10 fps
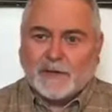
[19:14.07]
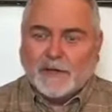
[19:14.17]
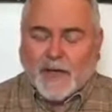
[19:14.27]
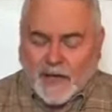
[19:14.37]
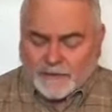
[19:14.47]

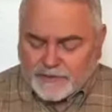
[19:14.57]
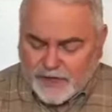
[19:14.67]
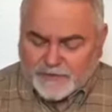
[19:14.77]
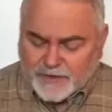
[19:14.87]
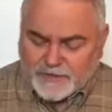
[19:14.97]
how
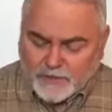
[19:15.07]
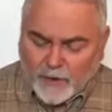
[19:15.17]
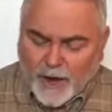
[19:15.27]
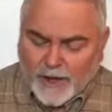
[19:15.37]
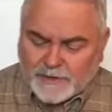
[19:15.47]
Jesus
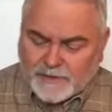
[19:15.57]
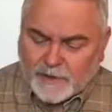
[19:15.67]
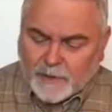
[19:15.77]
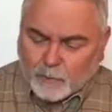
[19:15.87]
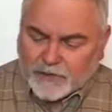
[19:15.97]
Christ
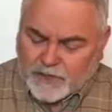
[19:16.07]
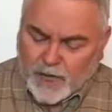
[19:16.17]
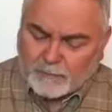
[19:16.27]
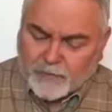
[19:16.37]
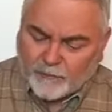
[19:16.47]
would
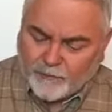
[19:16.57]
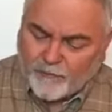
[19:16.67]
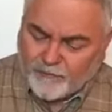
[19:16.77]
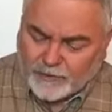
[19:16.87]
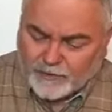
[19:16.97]
come to
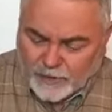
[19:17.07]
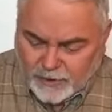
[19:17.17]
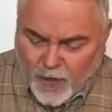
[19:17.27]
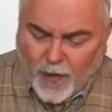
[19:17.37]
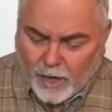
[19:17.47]
fulfill the
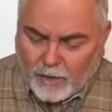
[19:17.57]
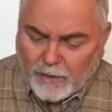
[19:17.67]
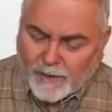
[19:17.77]
law,